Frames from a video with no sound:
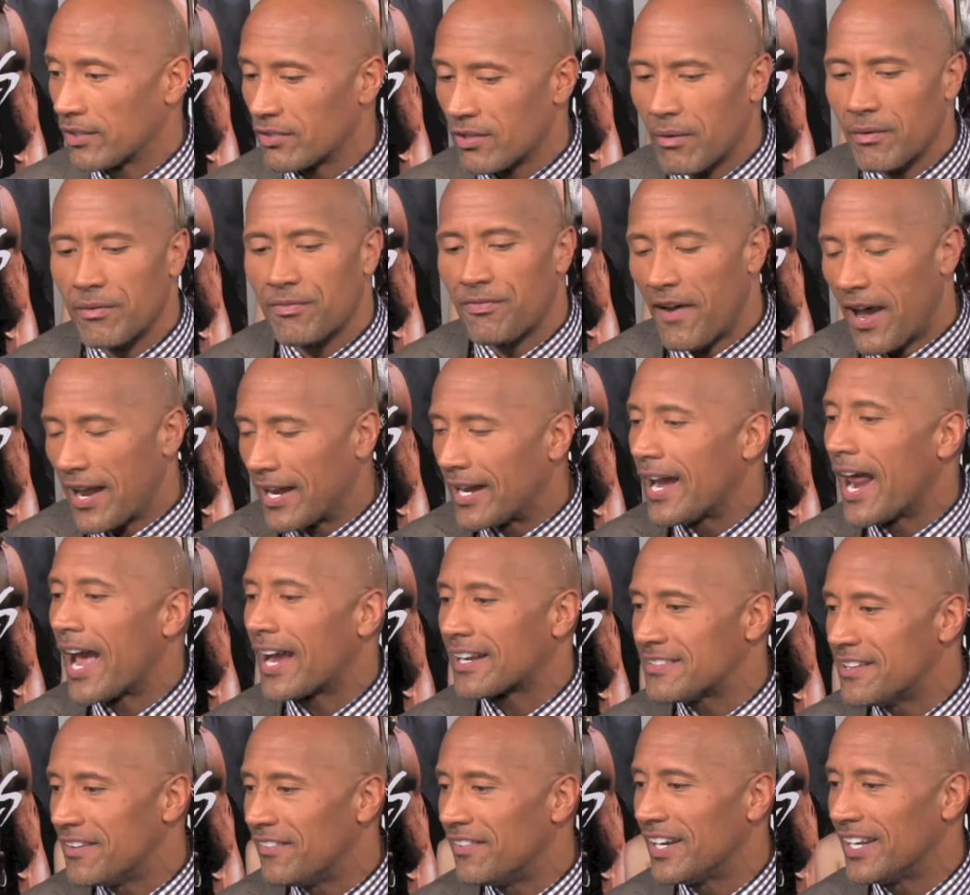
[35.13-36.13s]
So I would find an
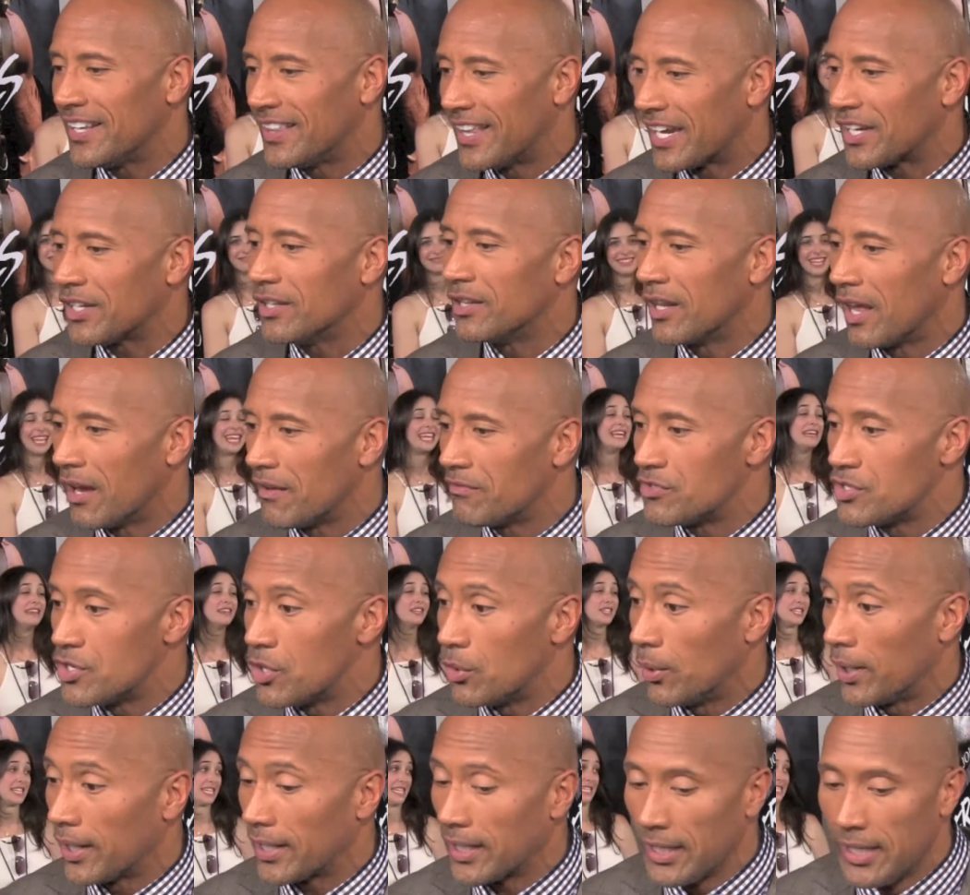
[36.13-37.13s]
activity that you love
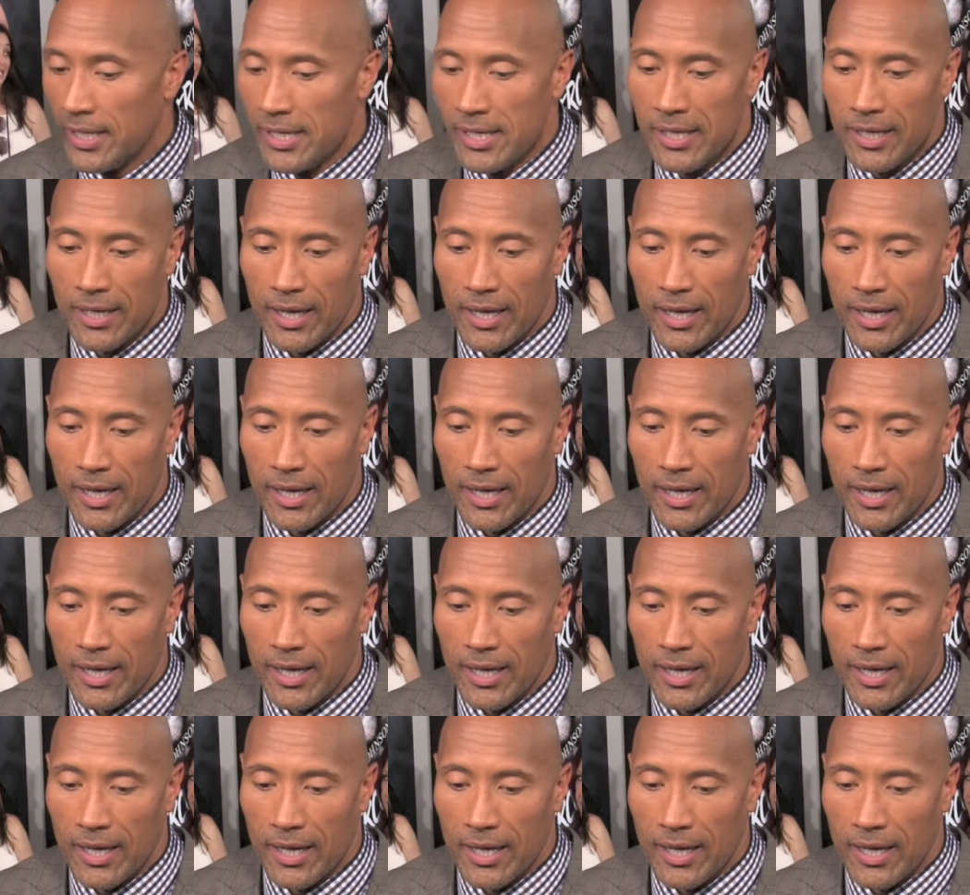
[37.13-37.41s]
doing,